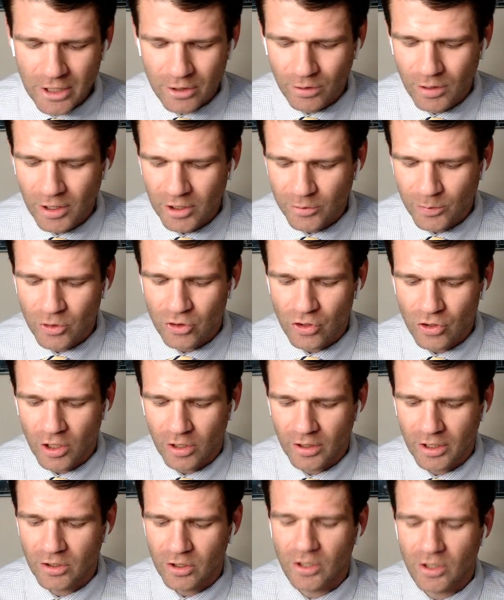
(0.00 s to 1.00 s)
Crew has been
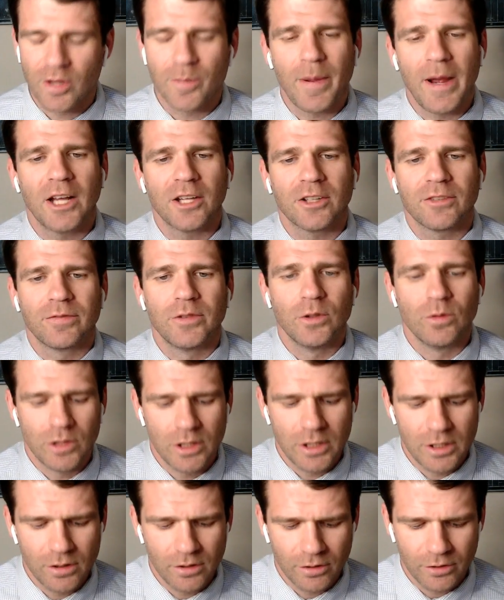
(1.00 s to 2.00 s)
struggling during the past few
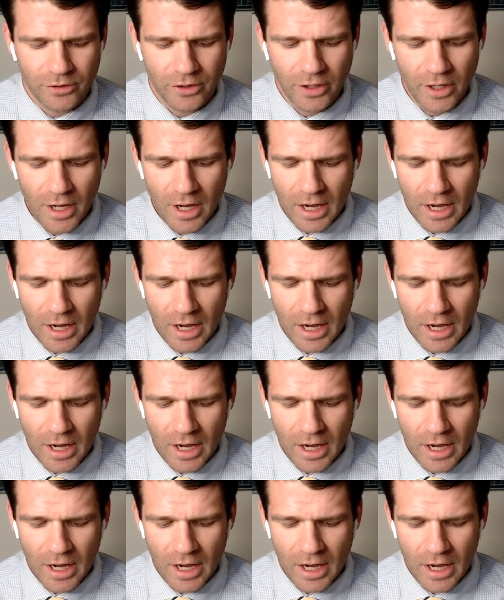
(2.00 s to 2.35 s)
years,